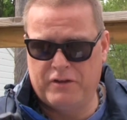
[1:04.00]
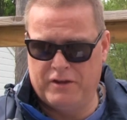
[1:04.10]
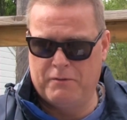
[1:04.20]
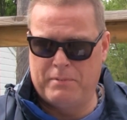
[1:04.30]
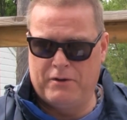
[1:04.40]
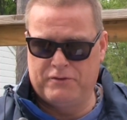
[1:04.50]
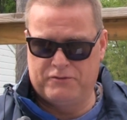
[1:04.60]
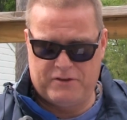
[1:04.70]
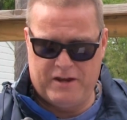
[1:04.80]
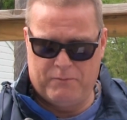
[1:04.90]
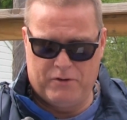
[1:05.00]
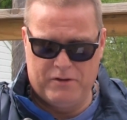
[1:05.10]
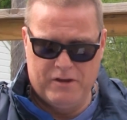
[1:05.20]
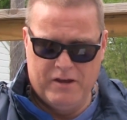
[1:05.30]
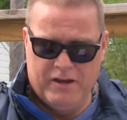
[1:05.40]
thing about this
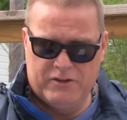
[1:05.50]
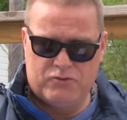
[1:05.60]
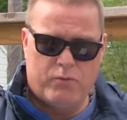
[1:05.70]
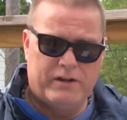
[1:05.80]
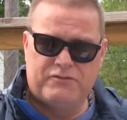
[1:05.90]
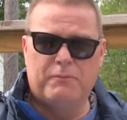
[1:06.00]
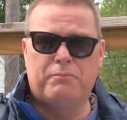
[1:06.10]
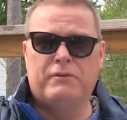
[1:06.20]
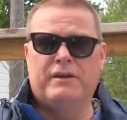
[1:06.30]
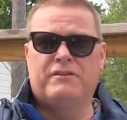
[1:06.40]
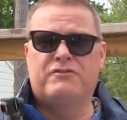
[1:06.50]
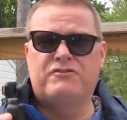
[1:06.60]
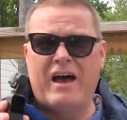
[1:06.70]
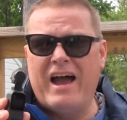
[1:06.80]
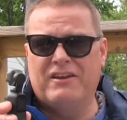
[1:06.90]
camera is quite simply the
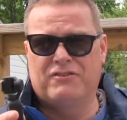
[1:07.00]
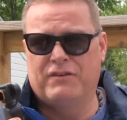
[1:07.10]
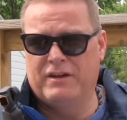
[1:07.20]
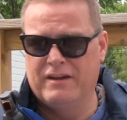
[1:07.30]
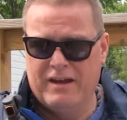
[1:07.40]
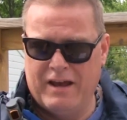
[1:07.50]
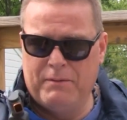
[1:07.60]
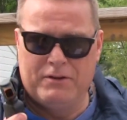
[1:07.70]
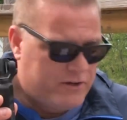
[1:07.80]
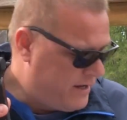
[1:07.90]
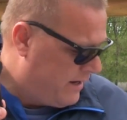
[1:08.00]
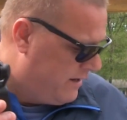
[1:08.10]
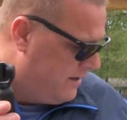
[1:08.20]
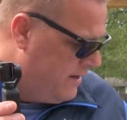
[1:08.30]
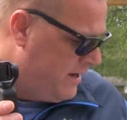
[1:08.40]
size of it. I mean, look at it.
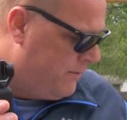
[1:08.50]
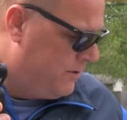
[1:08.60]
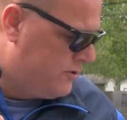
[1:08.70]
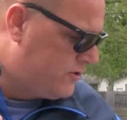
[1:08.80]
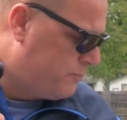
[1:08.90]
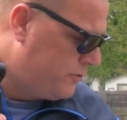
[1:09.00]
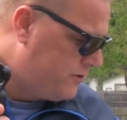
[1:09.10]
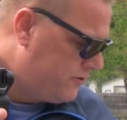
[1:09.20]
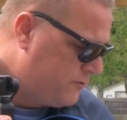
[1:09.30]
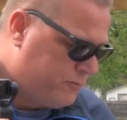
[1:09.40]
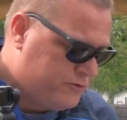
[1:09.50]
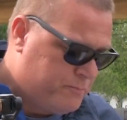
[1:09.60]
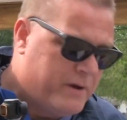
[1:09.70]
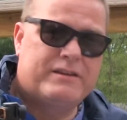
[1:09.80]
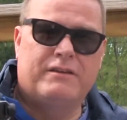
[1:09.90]
I mean, just to put this in
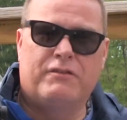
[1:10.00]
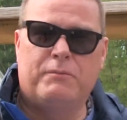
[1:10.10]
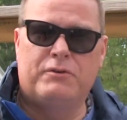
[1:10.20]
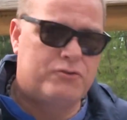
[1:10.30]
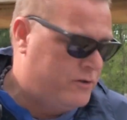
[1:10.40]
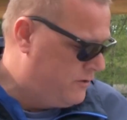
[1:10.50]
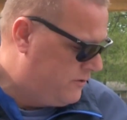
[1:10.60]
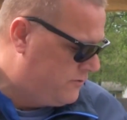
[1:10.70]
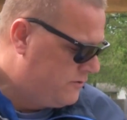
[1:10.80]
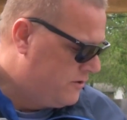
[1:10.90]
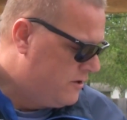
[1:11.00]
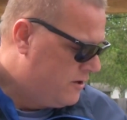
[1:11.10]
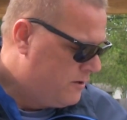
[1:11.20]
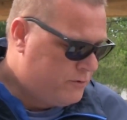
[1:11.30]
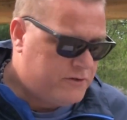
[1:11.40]
perspective, let me show you this.
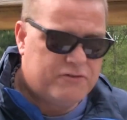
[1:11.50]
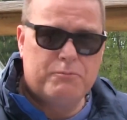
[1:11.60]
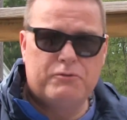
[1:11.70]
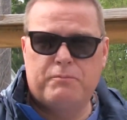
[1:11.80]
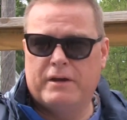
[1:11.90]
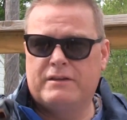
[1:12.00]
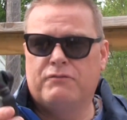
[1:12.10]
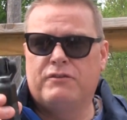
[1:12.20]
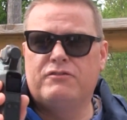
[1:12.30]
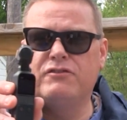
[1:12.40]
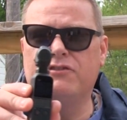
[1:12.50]
Put this in perspective. This